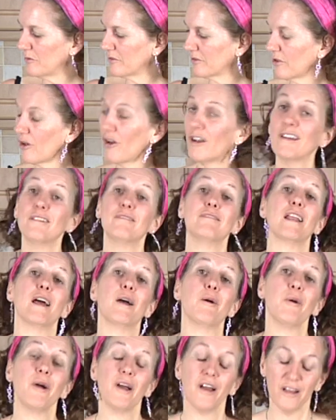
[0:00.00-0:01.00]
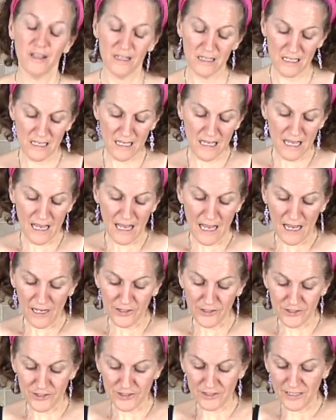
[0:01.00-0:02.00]
with cauliflower.
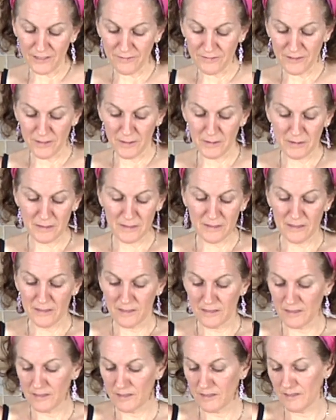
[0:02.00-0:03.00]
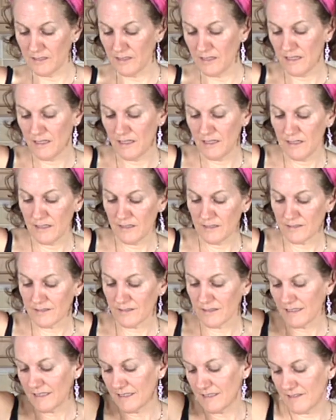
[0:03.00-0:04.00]
You just have to
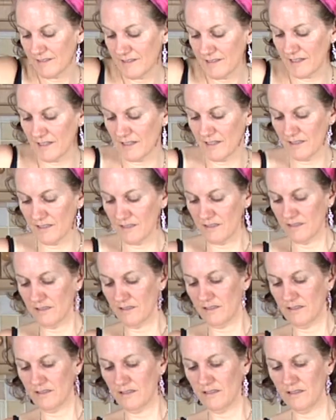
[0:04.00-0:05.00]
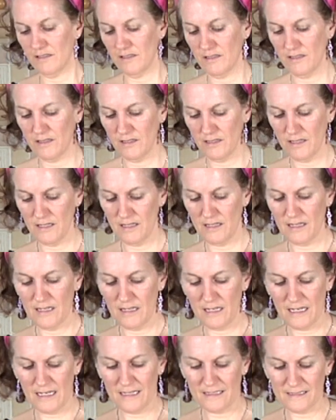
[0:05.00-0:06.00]
slice it
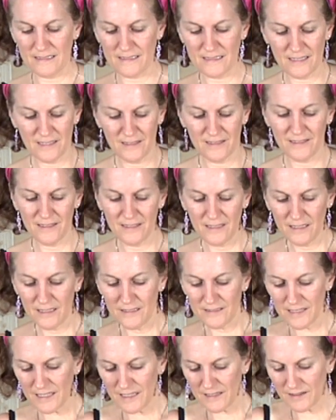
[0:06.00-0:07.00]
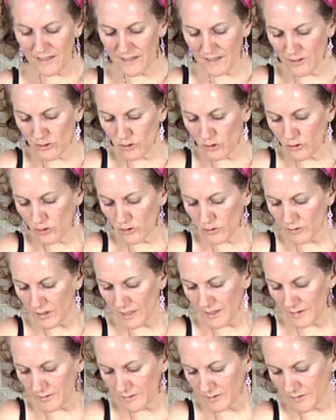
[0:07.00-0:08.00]
and take that core
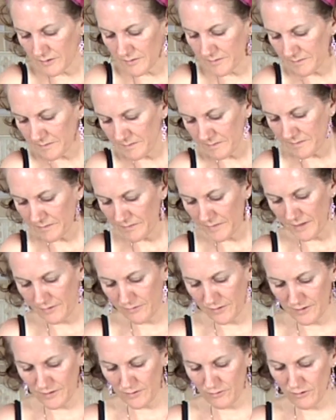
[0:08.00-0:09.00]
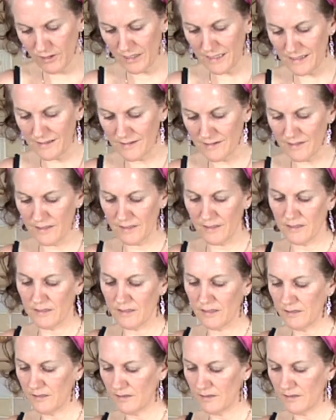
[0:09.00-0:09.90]
out if it's really thick.